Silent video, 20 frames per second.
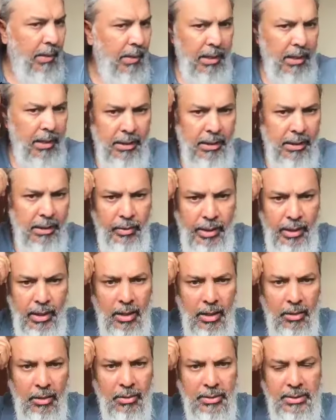emailer
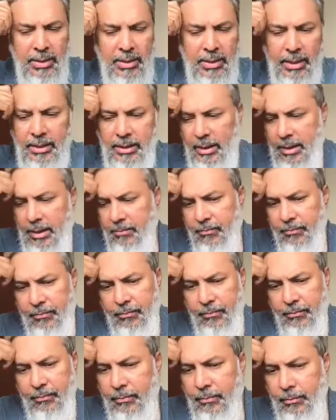that's going out on
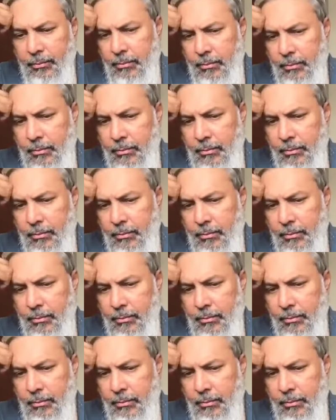Saturday,